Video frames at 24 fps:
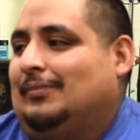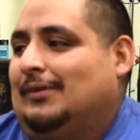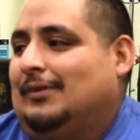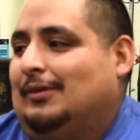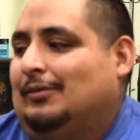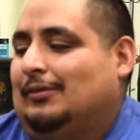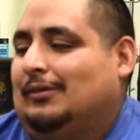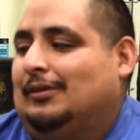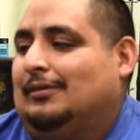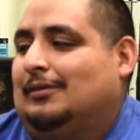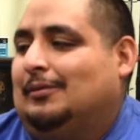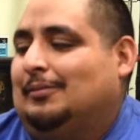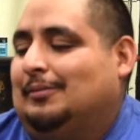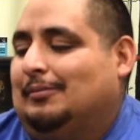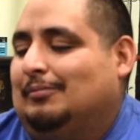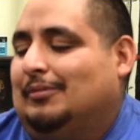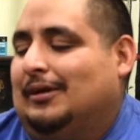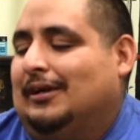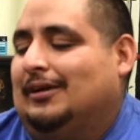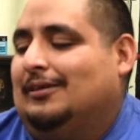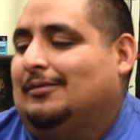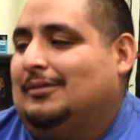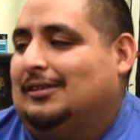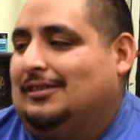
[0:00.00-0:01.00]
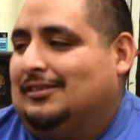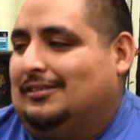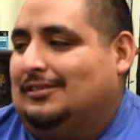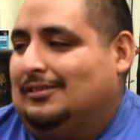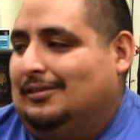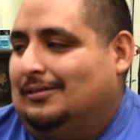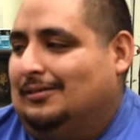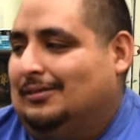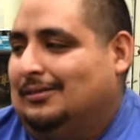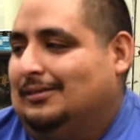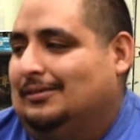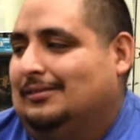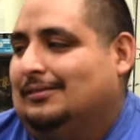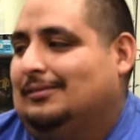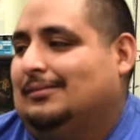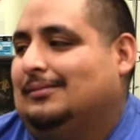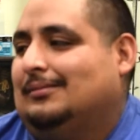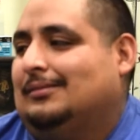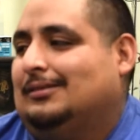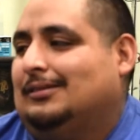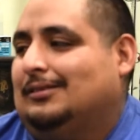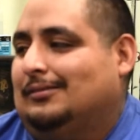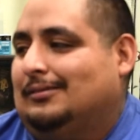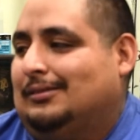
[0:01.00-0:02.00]
We lived up in Brainerd, Minnesota.
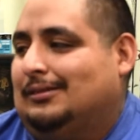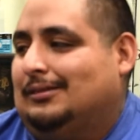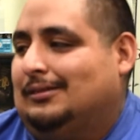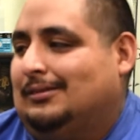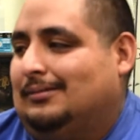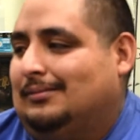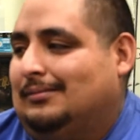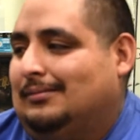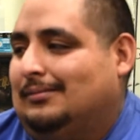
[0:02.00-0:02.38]
So we